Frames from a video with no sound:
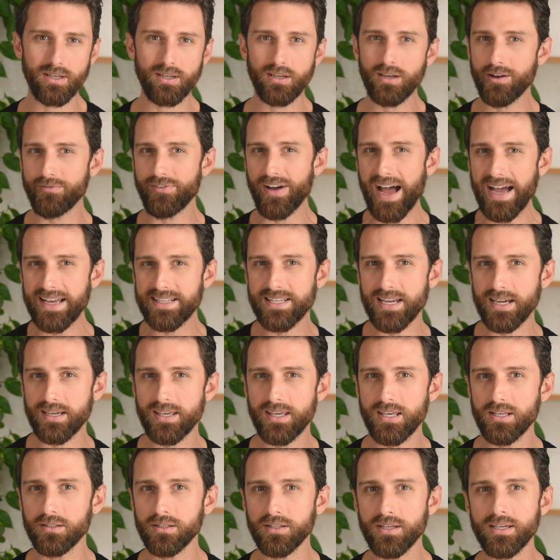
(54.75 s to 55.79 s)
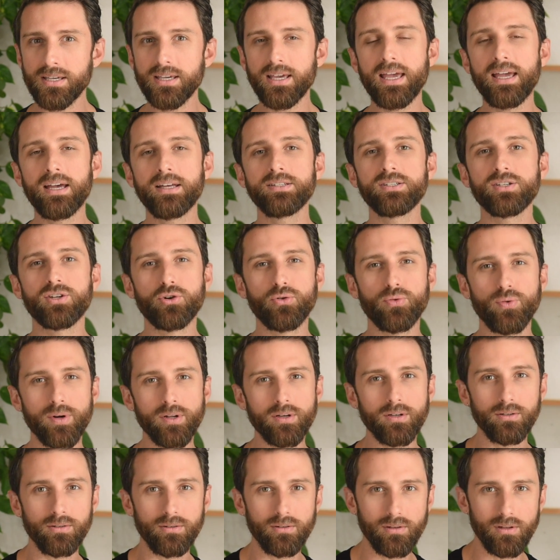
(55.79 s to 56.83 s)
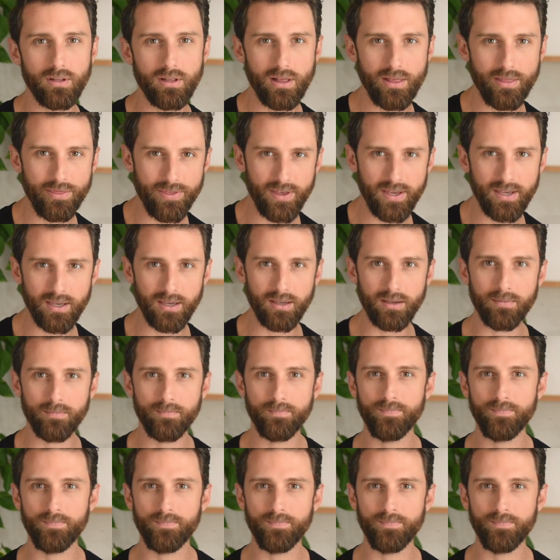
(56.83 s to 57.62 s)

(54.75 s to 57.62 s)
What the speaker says: of high-tech healing, and critical thinking.